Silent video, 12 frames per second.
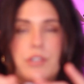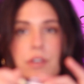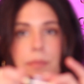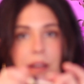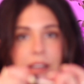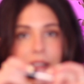
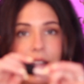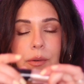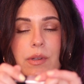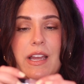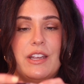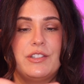Yani
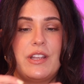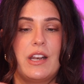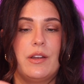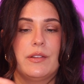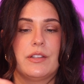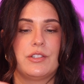liquid
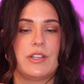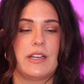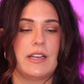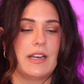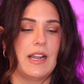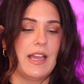eyeshadow in the
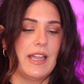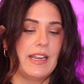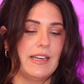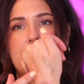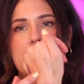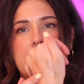shade
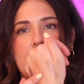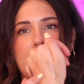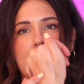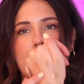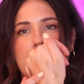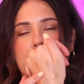9. It's very
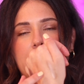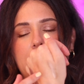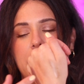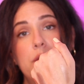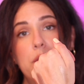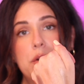taupe.
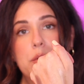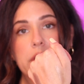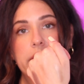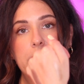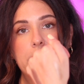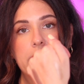You can work
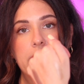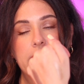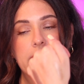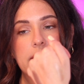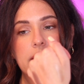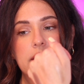quickly with
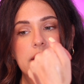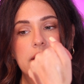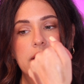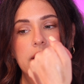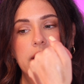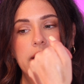this.
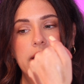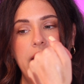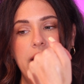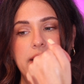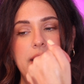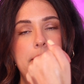It
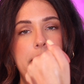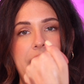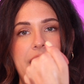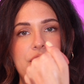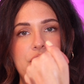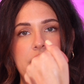can get
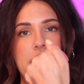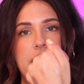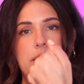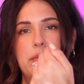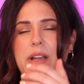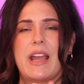
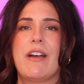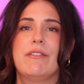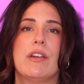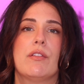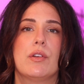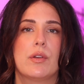patchy, but I have
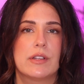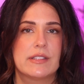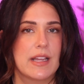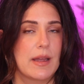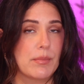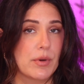never noticed
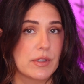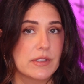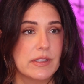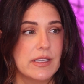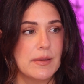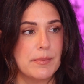that
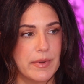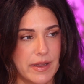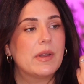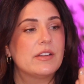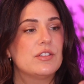personally, but I